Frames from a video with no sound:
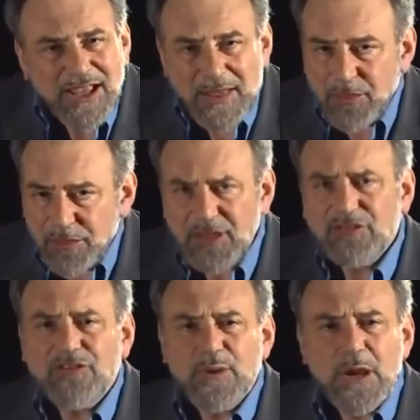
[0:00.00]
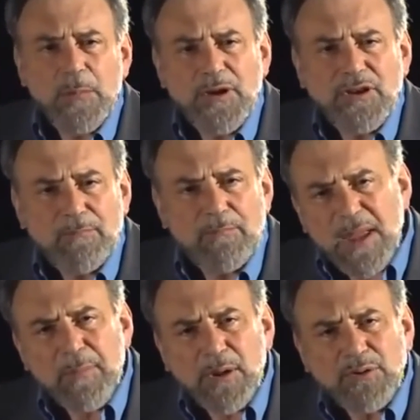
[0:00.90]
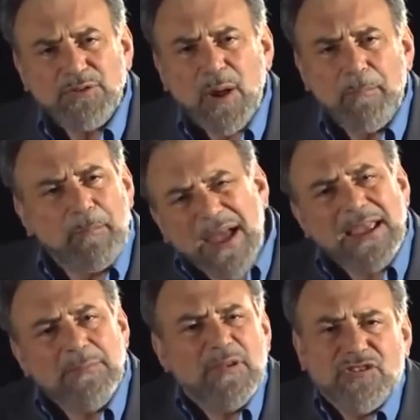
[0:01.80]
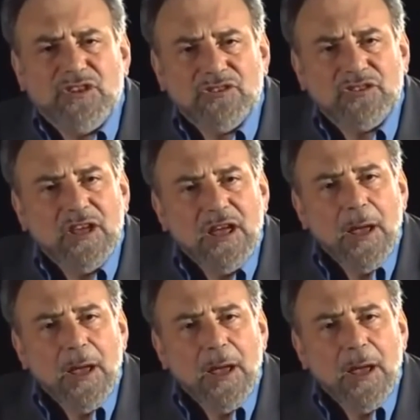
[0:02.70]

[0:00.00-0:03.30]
and theatres reopened and maypoles were back in business.